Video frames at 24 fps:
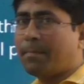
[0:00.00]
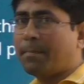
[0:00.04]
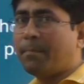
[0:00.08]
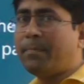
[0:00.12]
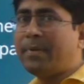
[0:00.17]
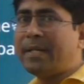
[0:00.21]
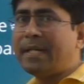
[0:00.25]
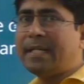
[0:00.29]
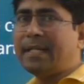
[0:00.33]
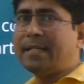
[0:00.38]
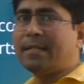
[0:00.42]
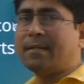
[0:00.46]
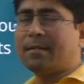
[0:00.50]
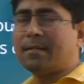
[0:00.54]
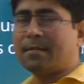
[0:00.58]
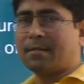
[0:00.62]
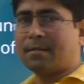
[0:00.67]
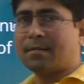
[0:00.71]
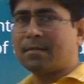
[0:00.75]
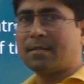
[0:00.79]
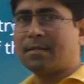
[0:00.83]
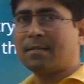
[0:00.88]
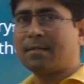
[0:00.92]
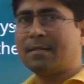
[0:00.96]
breed.
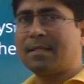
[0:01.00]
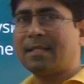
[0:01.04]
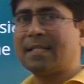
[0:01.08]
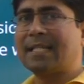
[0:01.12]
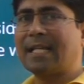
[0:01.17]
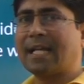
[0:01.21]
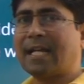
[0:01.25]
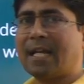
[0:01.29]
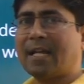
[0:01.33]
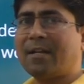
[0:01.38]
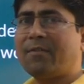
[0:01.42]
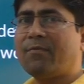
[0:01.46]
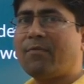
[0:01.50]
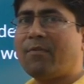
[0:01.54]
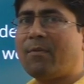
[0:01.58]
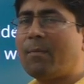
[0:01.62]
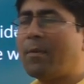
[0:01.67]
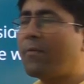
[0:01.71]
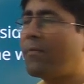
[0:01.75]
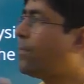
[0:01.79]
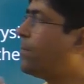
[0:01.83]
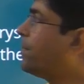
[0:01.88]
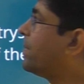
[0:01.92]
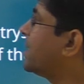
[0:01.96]
The second
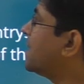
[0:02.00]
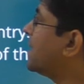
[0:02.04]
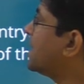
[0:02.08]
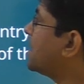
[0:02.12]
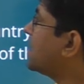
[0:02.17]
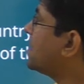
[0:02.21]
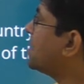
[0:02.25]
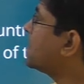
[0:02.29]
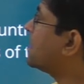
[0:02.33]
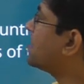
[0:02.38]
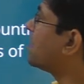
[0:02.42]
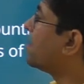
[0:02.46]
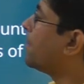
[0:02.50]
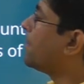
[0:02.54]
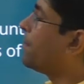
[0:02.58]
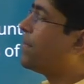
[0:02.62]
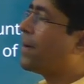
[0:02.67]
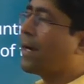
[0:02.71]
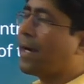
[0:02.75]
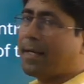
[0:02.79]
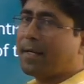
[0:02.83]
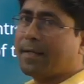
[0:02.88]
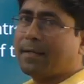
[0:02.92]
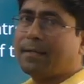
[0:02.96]
form of breed is
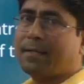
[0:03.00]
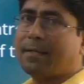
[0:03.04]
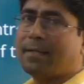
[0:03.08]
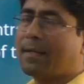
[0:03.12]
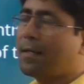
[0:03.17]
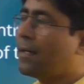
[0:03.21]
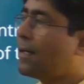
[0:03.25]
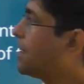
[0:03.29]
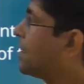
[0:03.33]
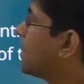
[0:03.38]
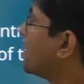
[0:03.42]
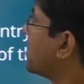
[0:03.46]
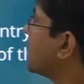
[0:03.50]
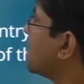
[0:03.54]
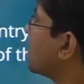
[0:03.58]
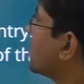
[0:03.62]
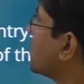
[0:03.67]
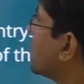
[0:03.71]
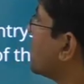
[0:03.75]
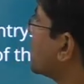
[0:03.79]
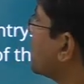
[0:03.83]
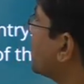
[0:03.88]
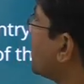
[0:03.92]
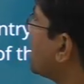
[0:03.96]
bread.
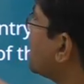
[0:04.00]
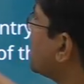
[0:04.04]
So it